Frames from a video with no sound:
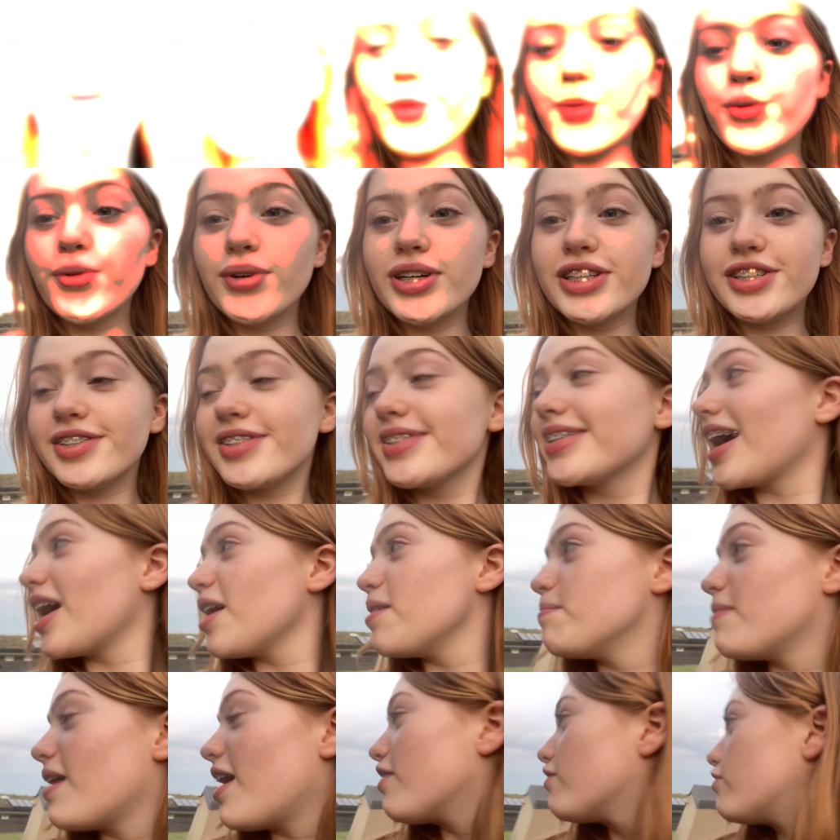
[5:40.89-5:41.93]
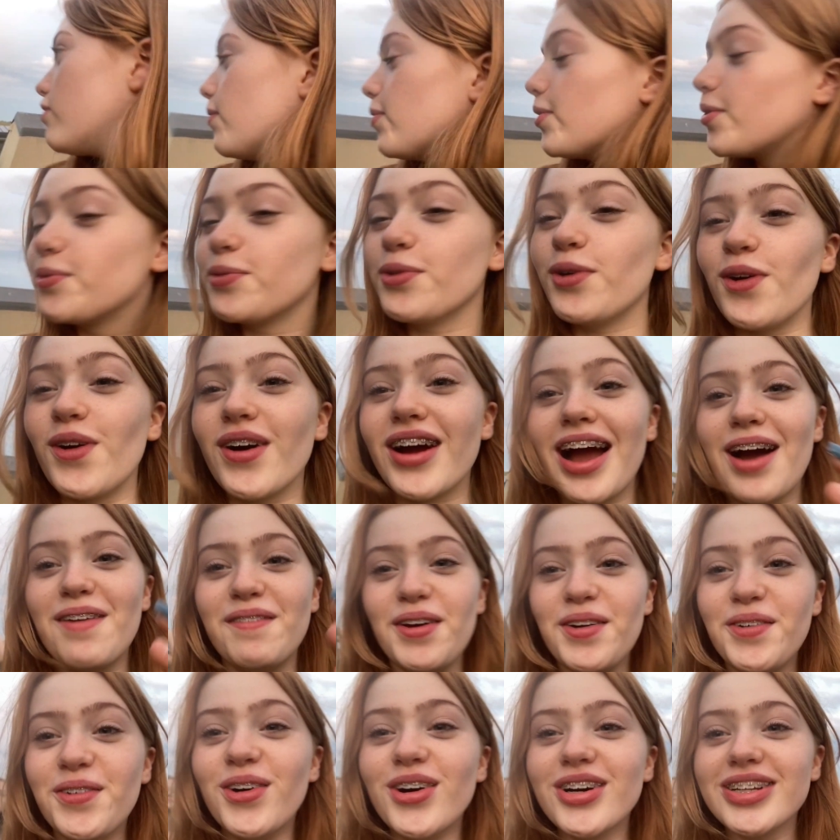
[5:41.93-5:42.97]
We just came back from the walk and we
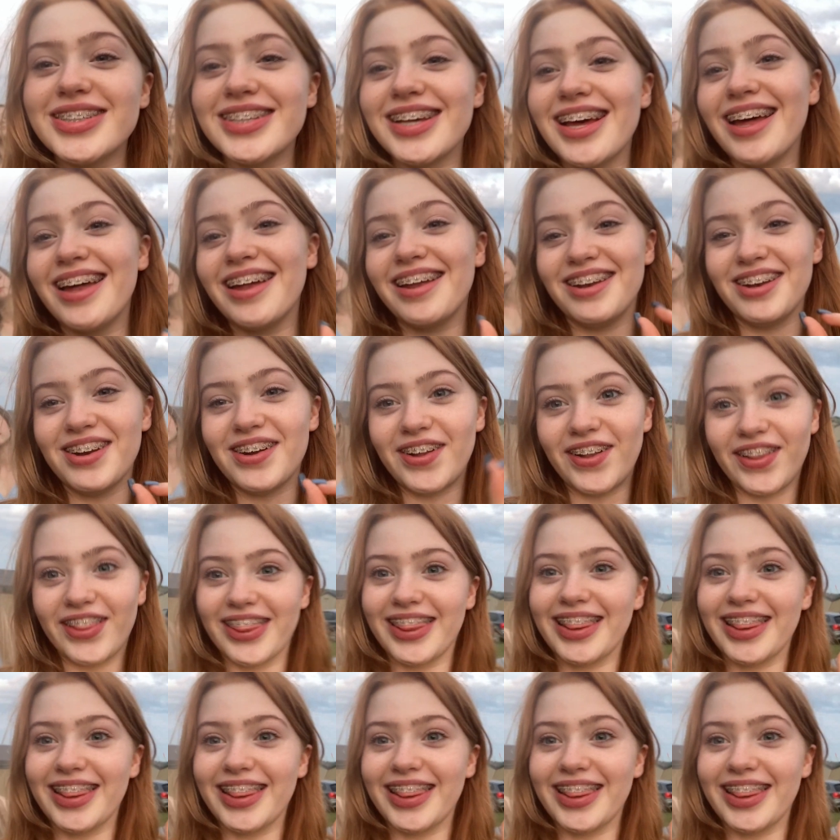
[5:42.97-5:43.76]
walked in on